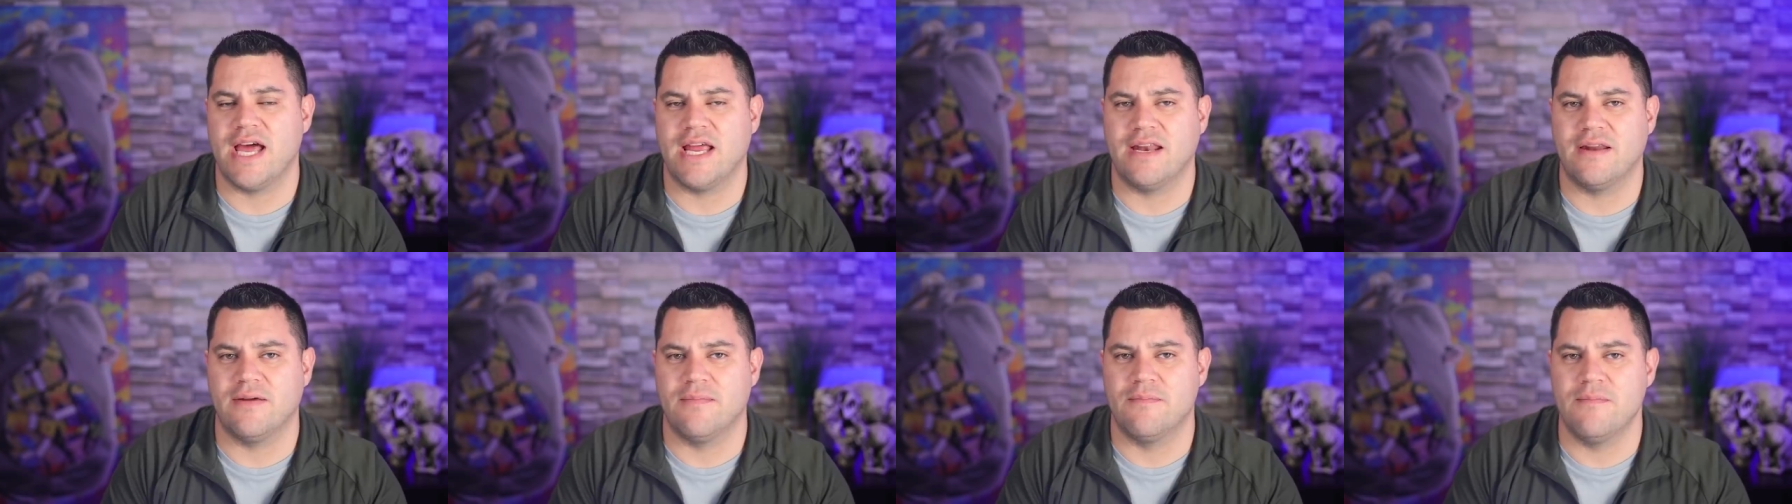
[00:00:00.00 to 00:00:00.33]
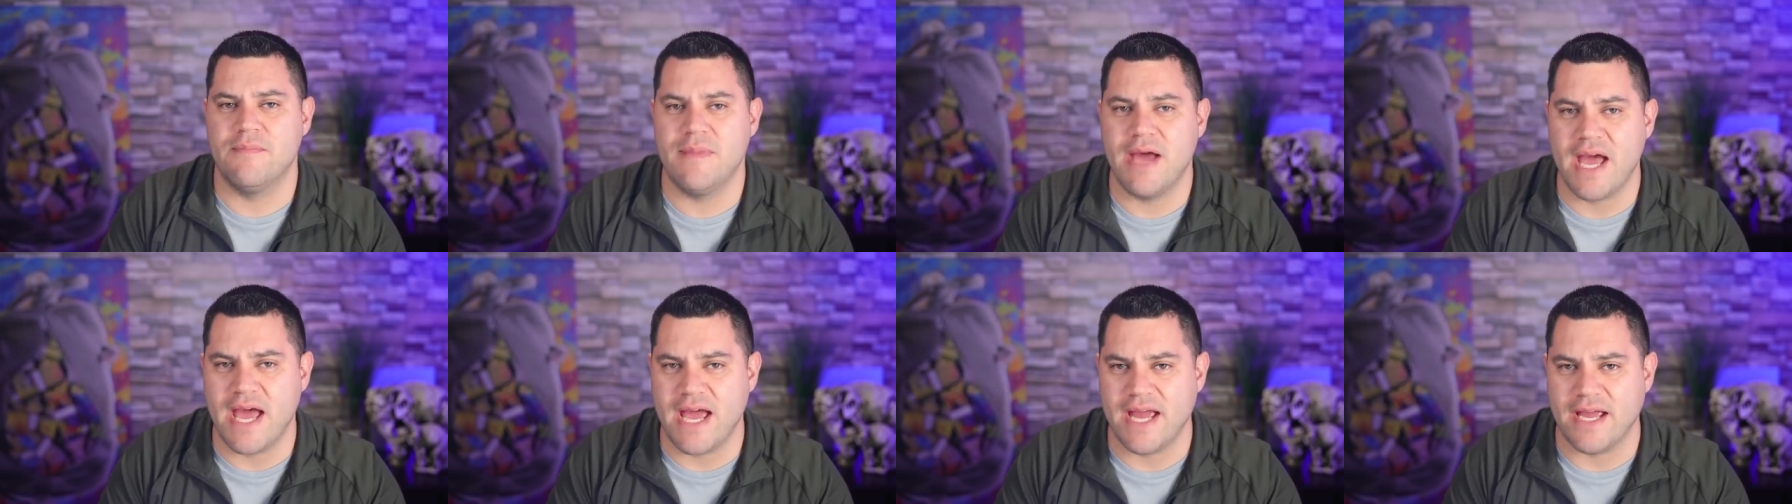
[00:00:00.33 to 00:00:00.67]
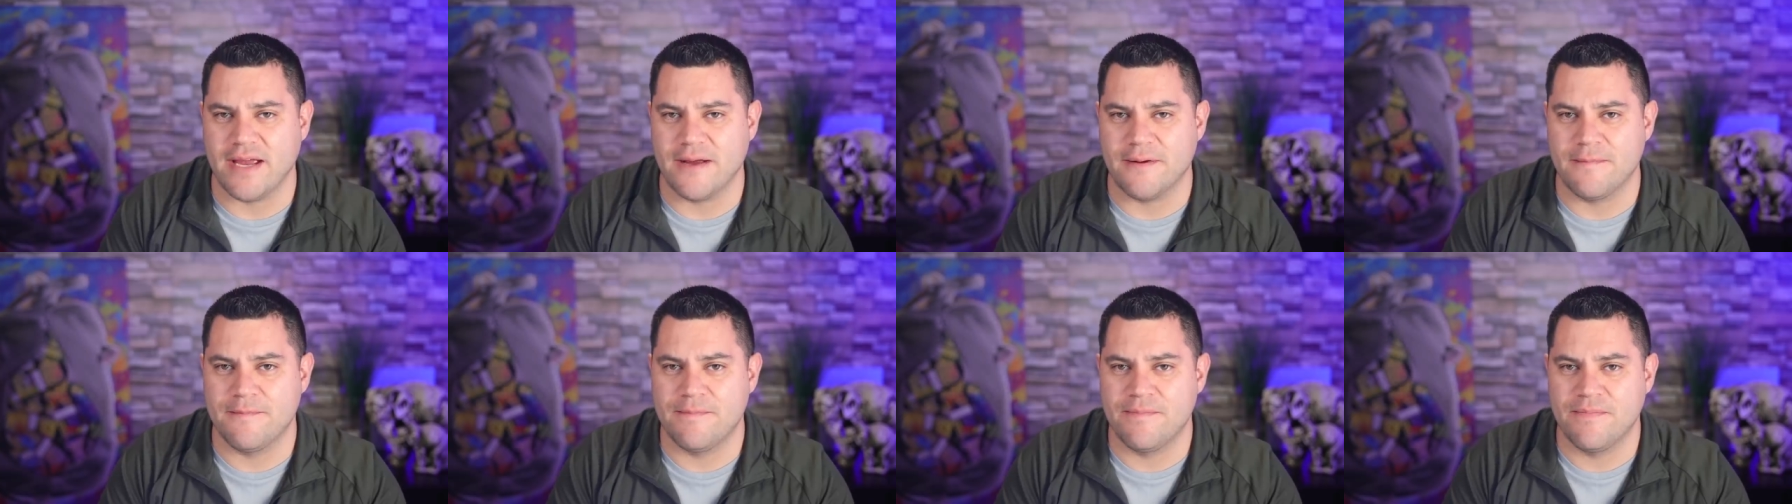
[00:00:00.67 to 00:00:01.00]
end of
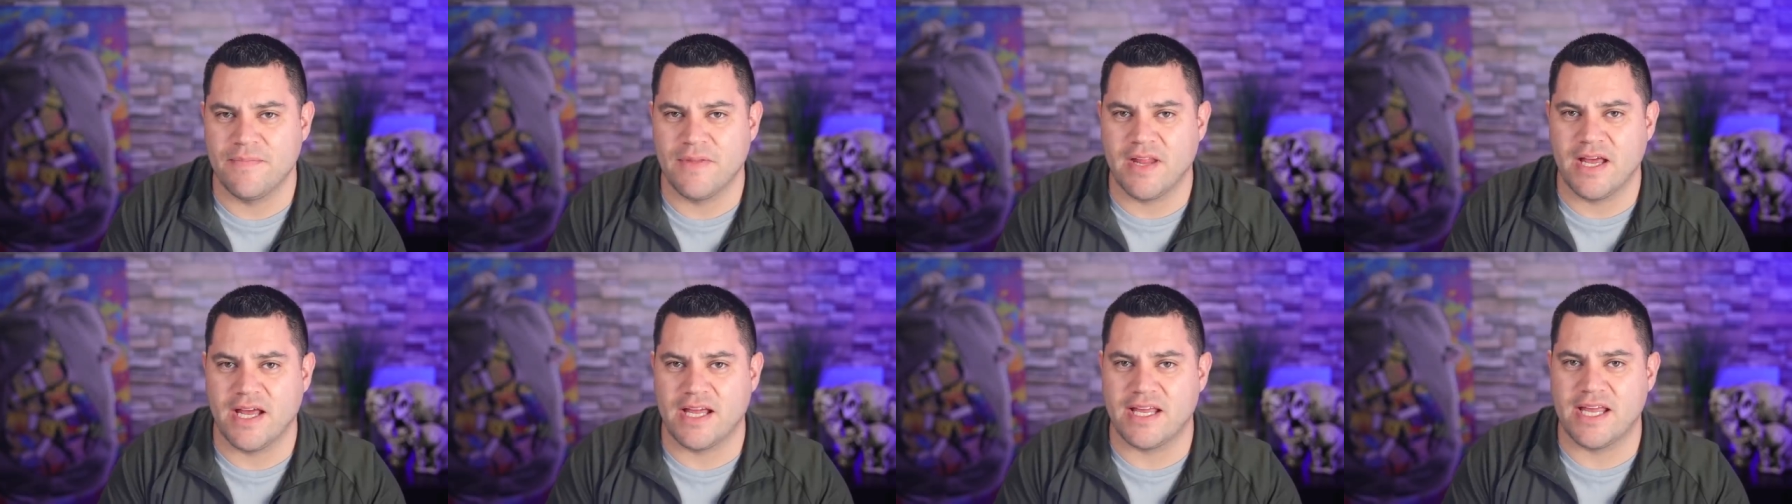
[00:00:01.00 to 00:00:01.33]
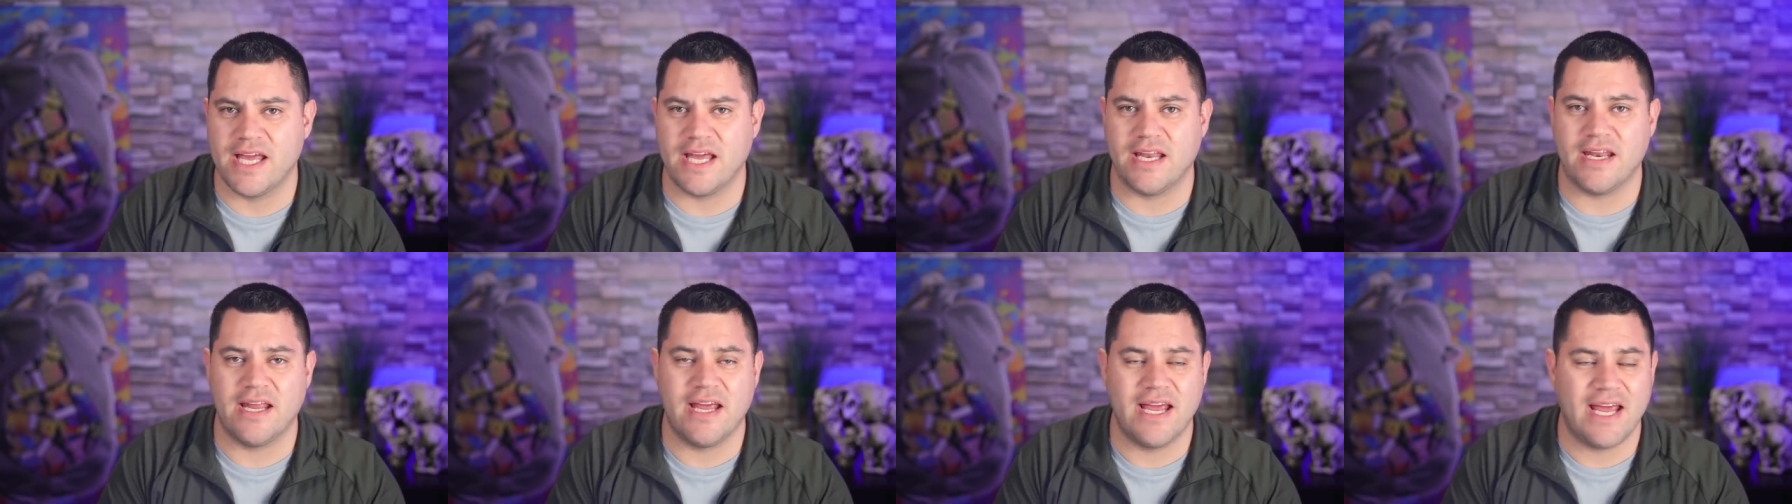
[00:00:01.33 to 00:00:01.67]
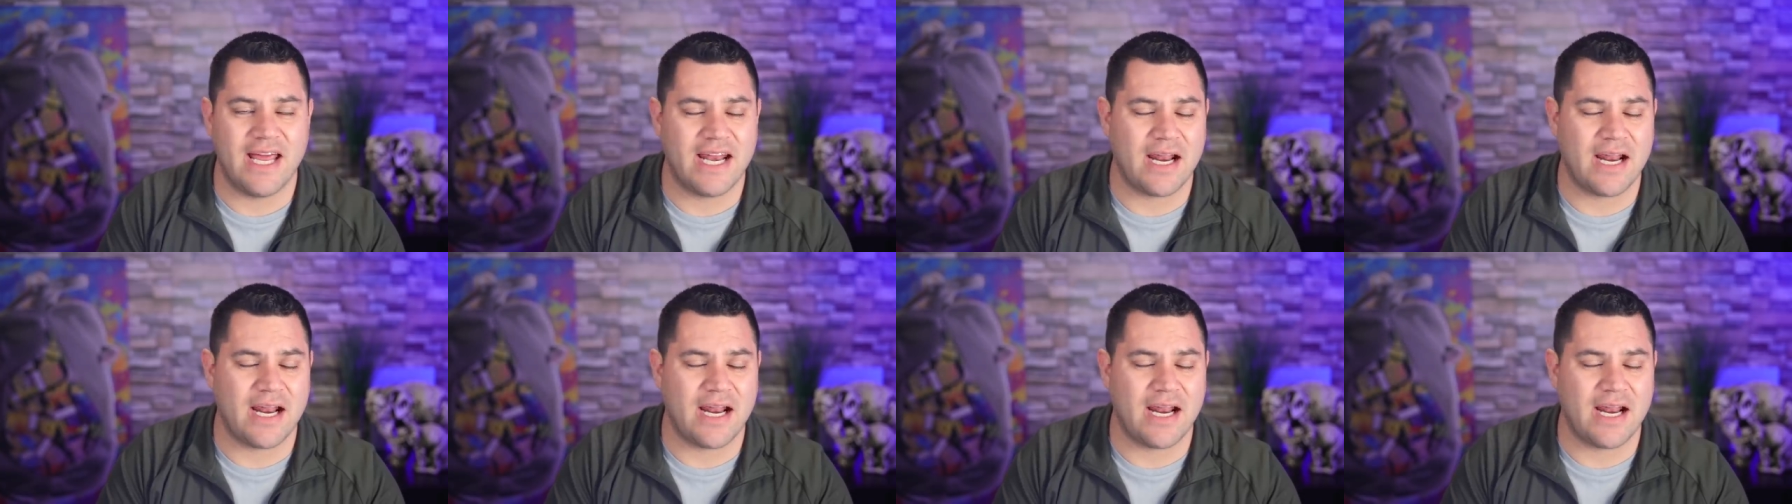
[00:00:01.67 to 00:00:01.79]
May again.